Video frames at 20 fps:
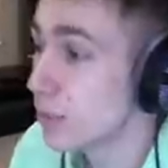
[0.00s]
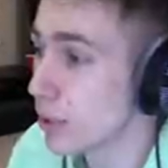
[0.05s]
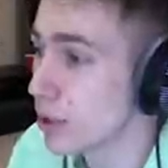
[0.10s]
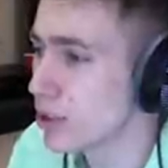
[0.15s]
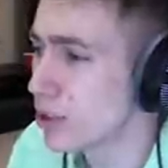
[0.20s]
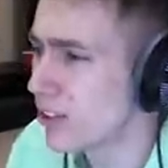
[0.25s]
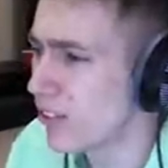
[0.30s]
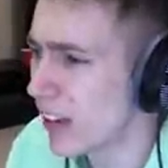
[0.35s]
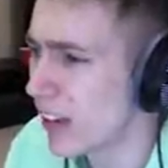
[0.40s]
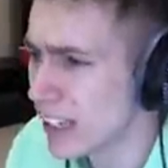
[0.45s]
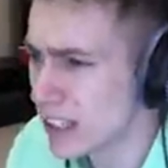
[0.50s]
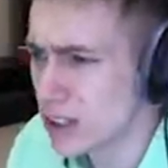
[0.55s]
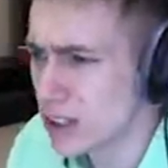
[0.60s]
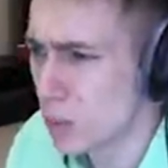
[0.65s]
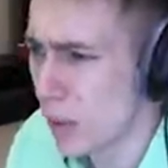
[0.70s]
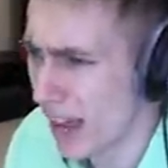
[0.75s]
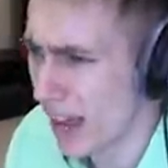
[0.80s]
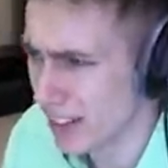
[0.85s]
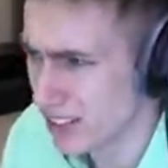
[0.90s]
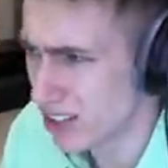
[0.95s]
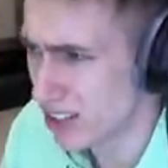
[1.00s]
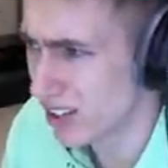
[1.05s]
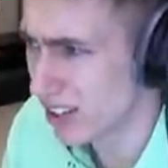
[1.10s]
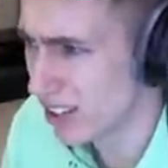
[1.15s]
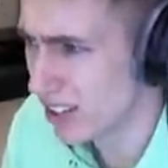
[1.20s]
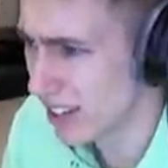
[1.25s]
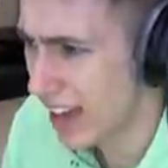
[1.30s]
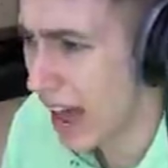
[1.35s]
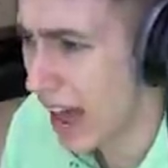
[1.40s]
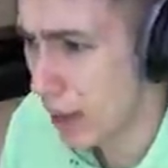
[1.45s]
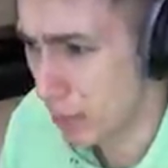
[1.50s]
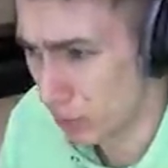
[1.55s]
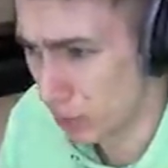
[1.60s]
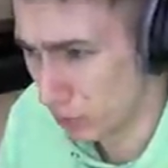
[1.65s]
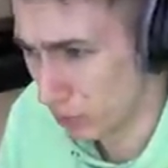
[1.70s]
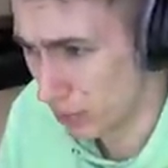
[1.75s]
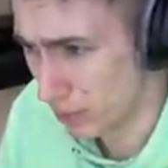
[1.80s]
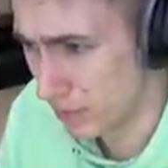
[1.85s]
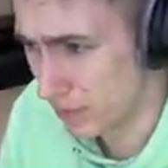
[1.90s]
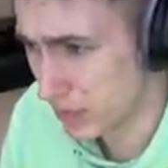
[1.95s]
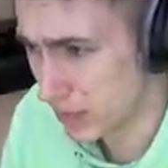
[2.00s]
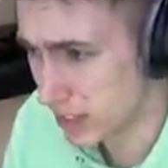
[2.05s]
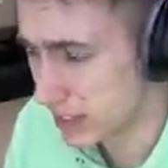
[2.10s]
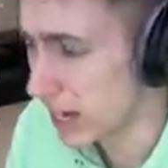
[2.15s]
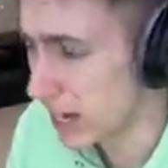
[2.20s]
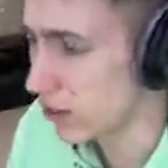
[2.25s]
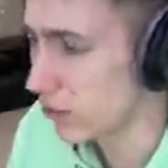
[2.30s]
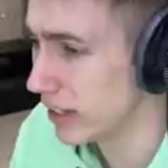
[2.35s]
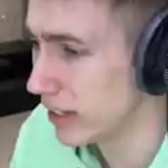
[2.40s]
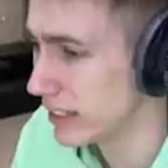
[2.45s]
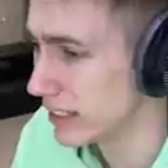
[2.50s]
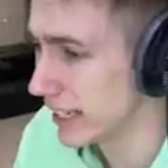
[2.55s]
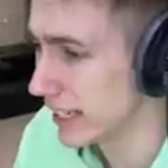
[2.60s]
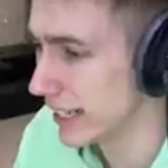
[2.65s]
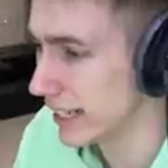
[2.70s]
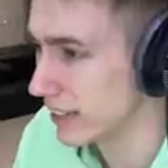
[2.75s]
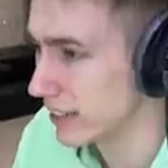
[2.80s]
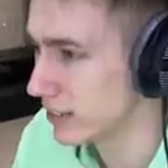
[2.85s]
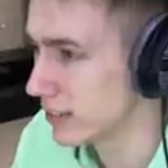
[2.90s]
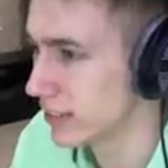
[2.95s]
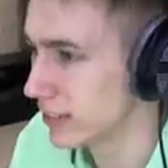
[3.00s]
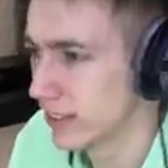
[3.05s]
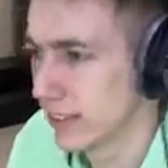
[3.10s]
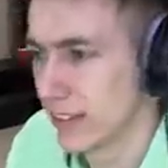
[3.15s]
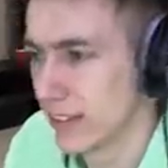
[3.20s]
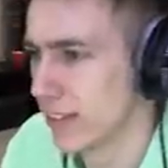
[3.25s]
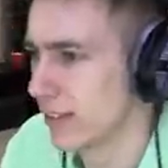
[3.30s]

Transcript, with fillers: Produce fake truth. sweat. Apple. Tech release leaks.